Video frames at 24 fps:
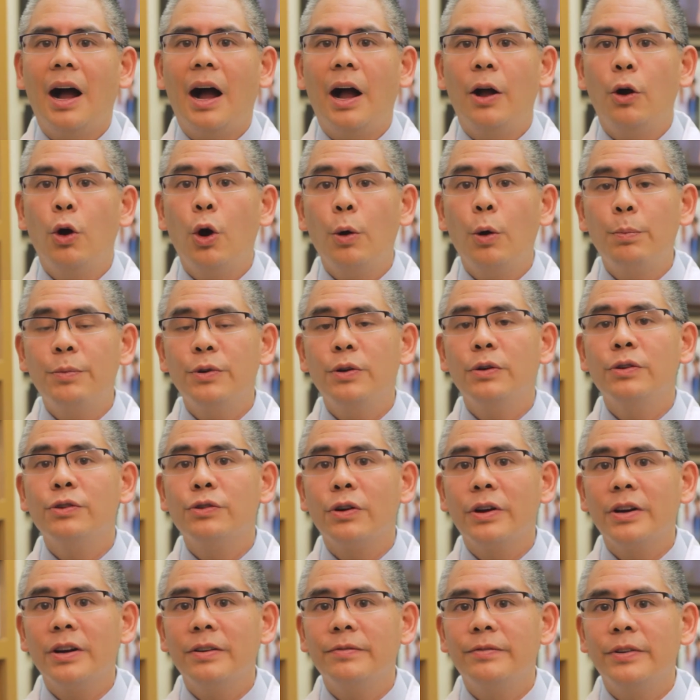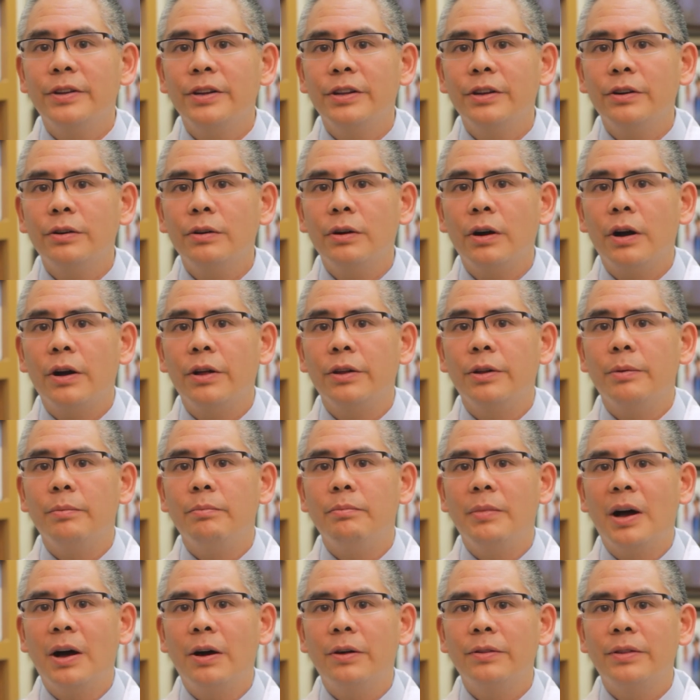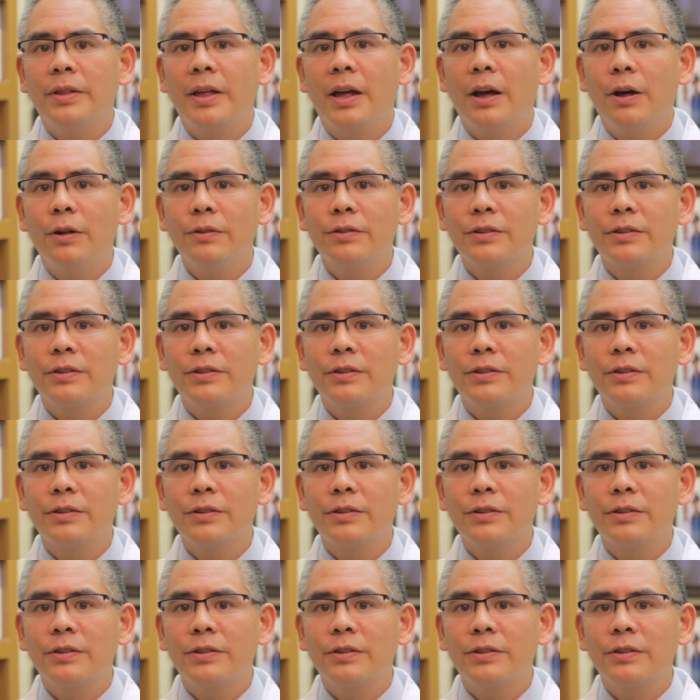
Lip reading: I hope you enjoyed our video on the Mouth Health